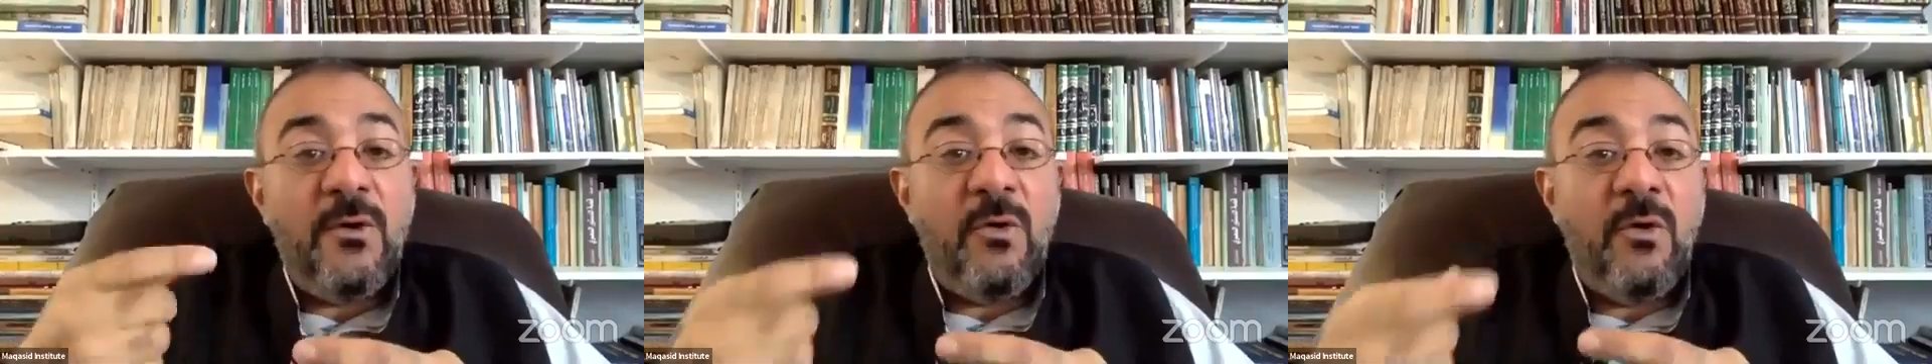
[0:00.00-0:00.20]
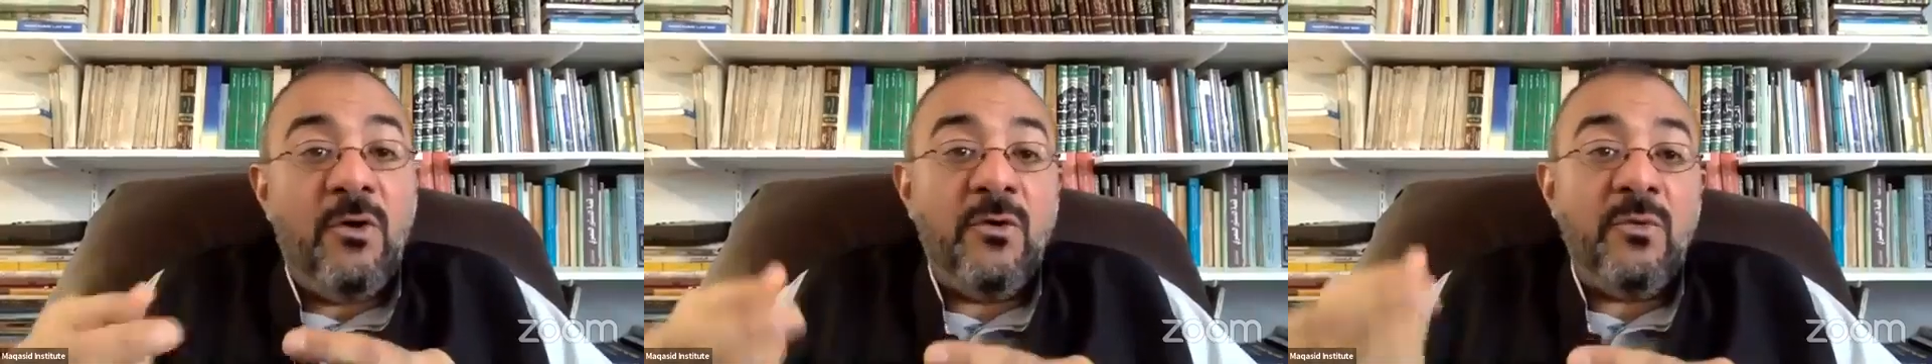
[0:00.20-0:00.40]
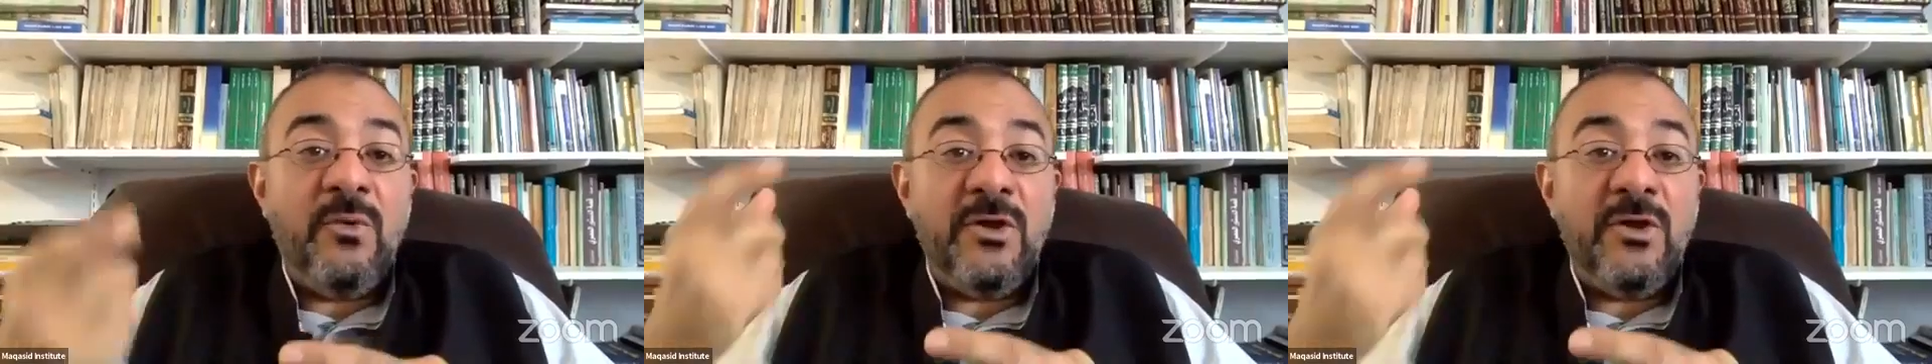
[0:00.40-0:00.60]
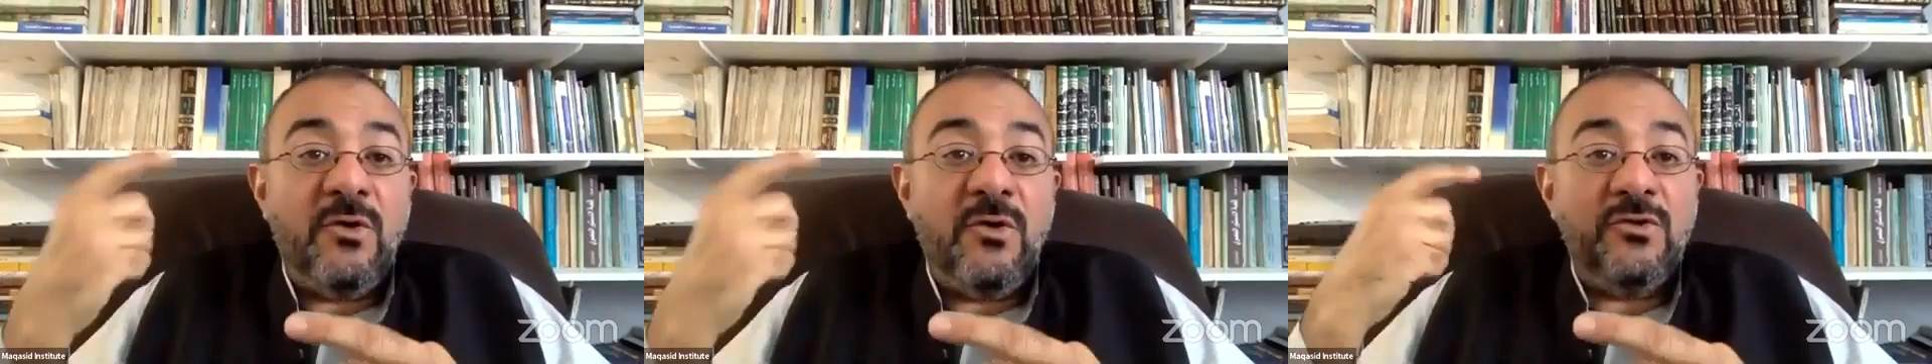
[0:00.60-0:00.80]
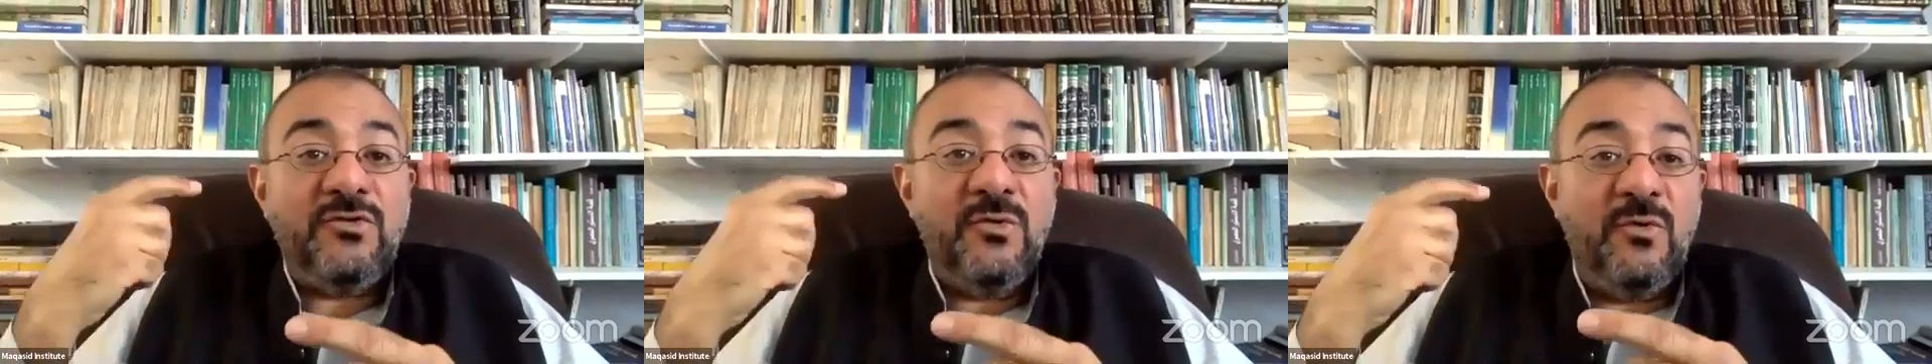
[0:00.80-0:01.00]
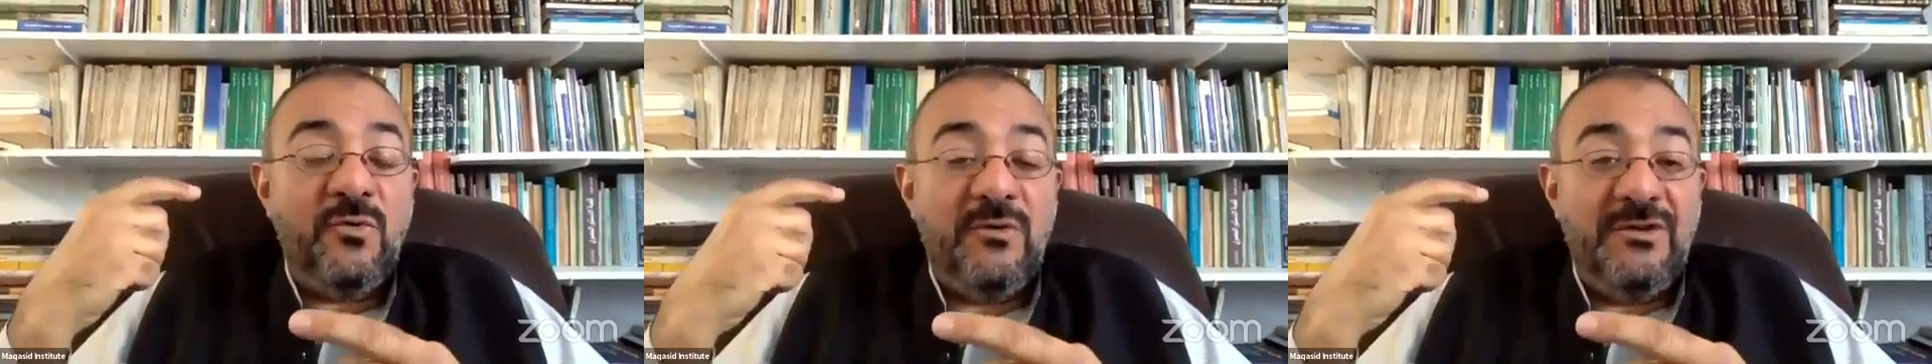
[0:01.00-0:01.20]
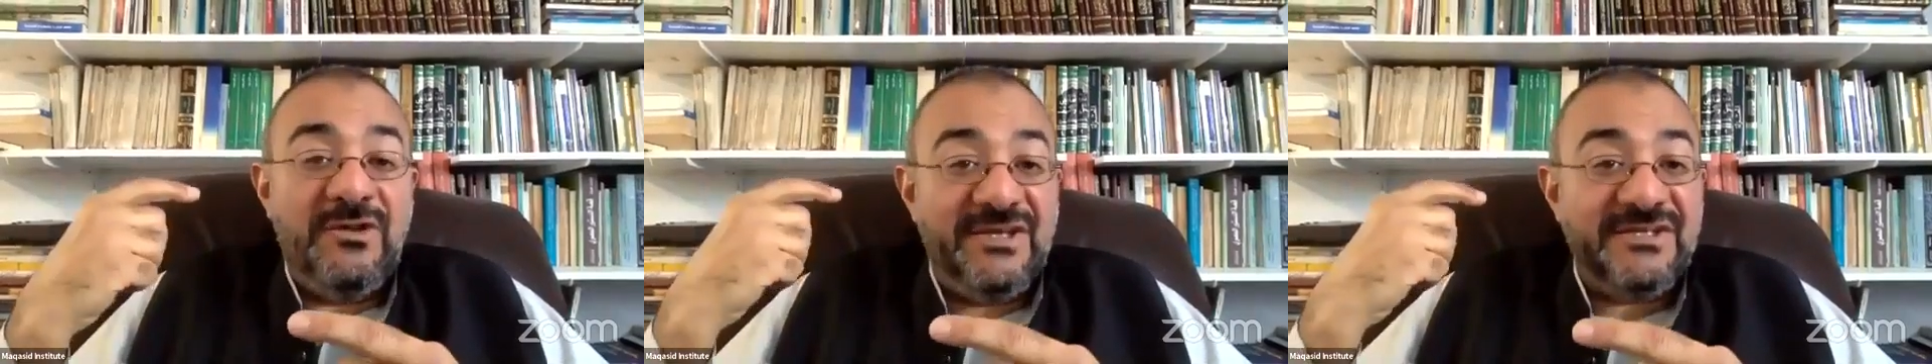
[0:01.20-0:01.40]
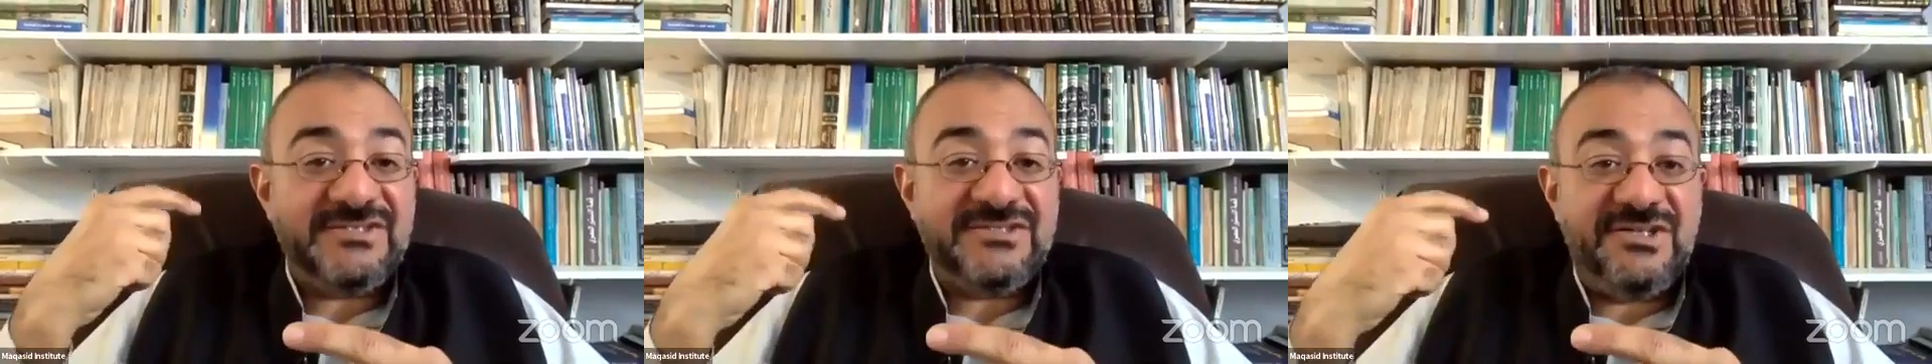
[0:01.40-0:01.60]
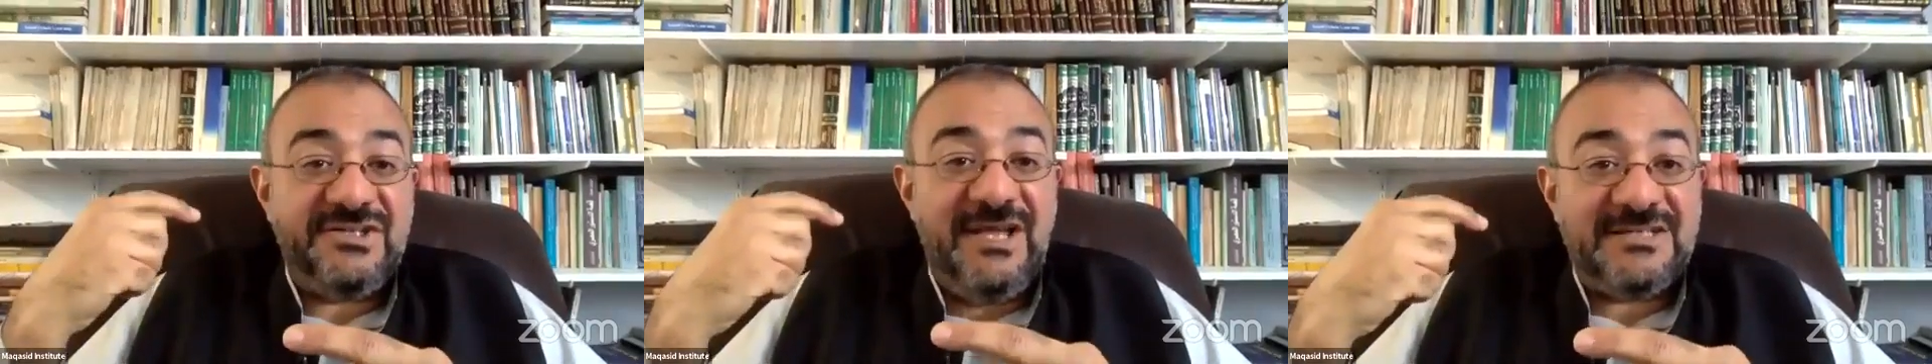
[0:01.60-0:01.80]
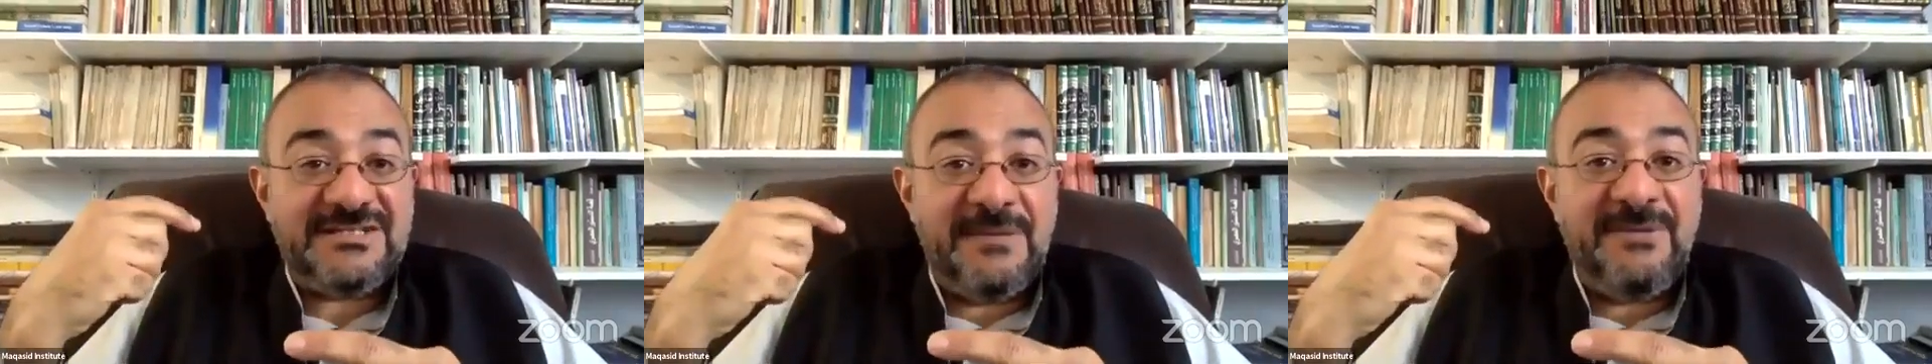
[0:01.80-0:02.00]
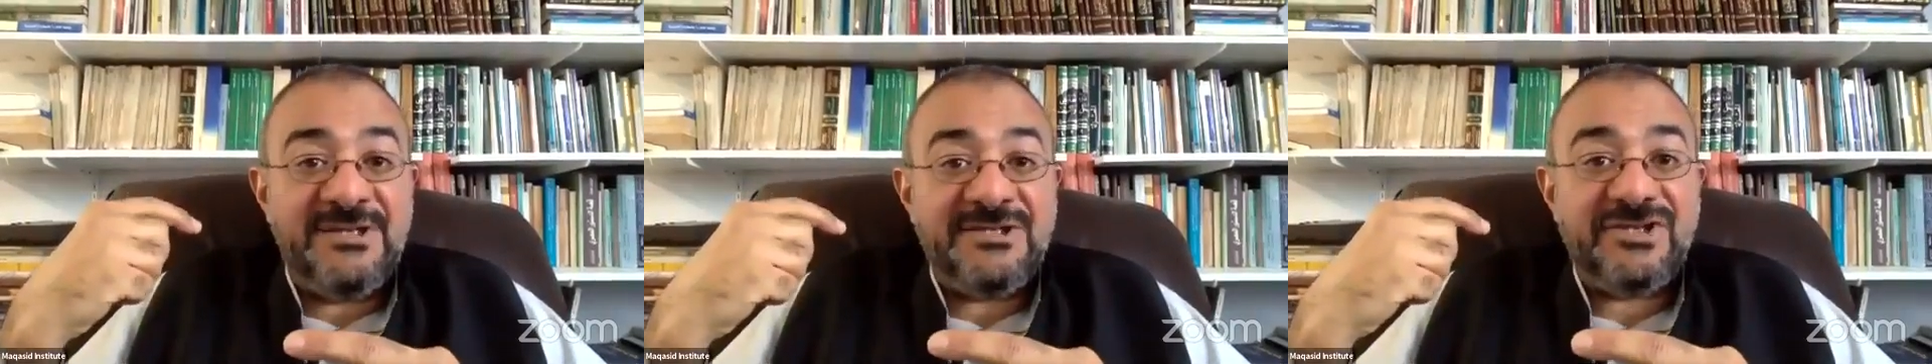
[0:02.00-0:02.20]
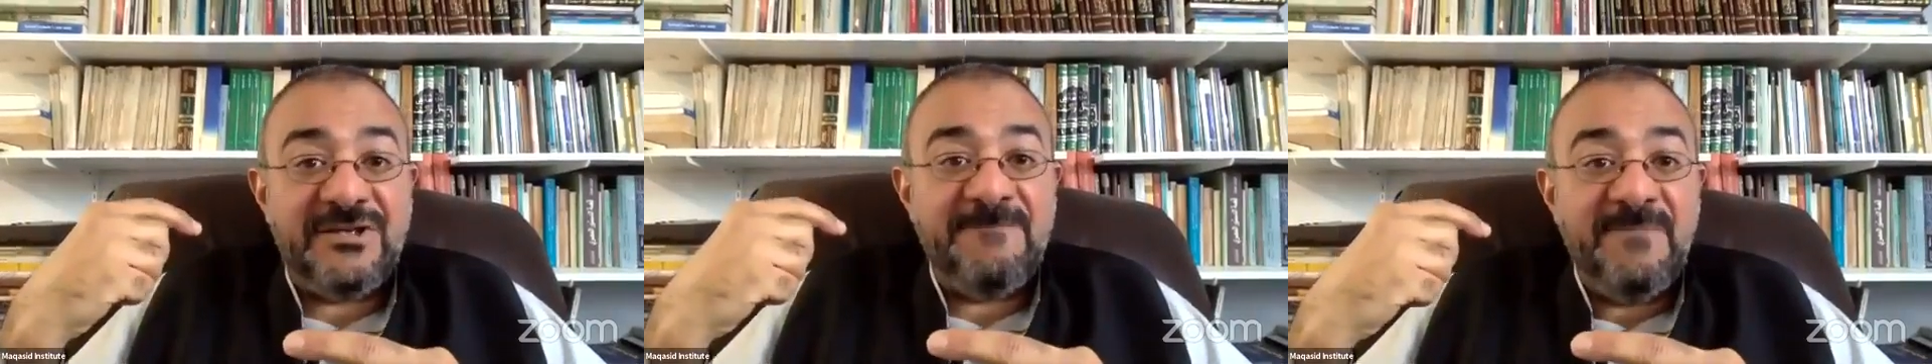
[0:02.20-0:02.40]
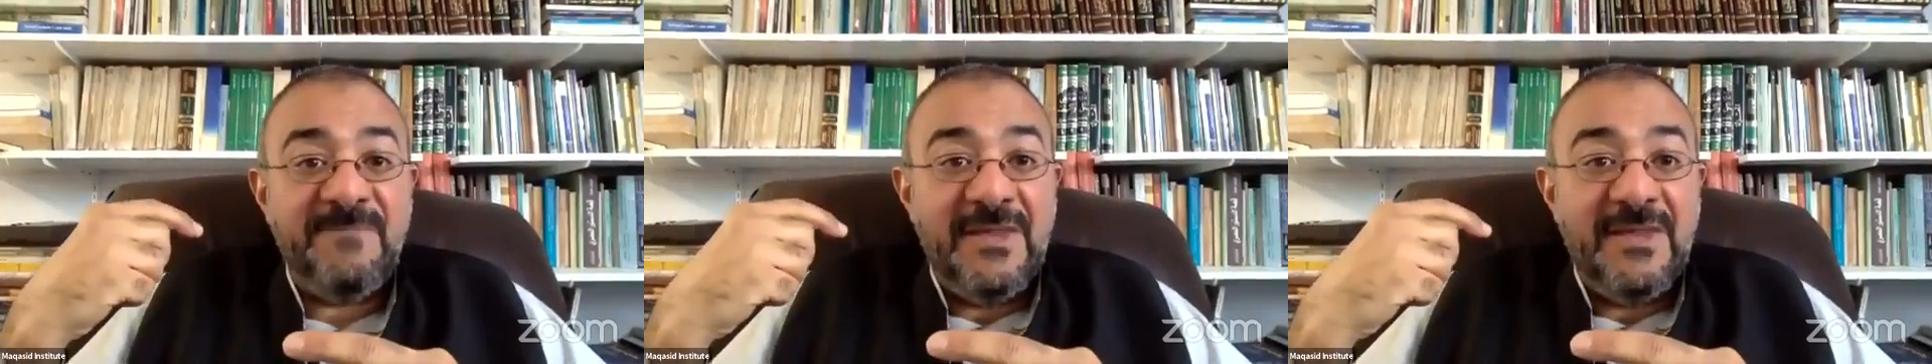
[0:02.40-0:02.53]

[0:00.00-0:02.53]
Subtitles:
Or we go to the history, as I mentioned,